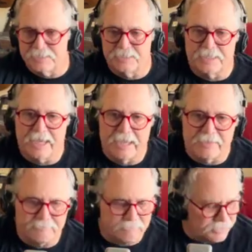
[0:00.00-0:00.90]
that they
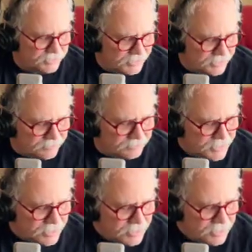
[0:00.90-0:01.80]
have built in.
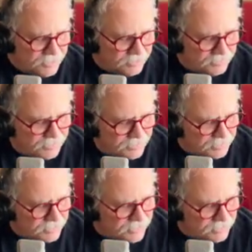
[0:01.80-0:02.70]
The other thing,
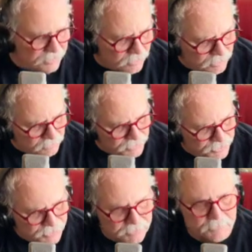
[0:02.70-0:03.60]
this guitar was
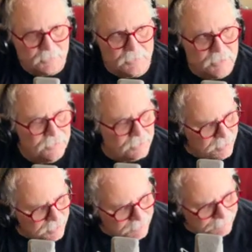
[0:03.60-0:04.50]
shipped with
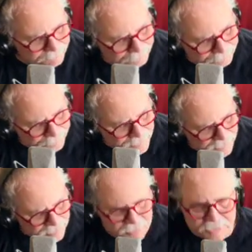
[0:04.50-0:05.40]

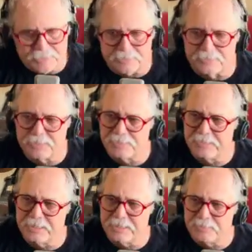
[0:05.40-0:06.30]
Elixir
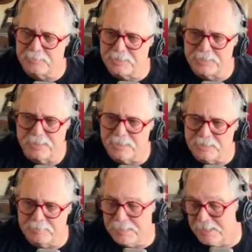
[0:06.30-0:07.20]
strings, which
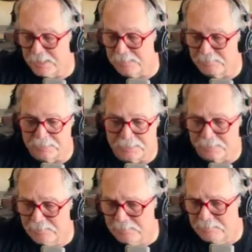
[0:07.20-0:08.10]
to me sounded really
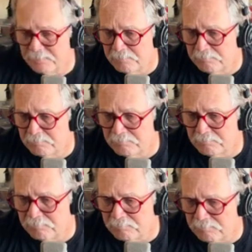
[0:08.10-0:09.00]
good.
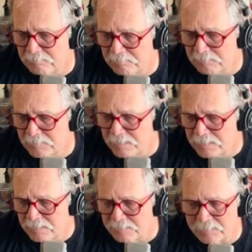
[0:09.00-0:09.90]

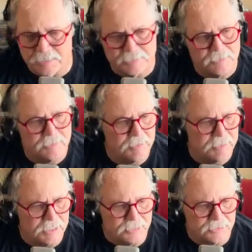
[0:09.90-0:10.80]
There's not too
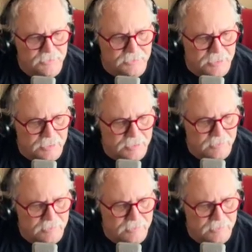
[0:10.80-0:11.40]
many issues there.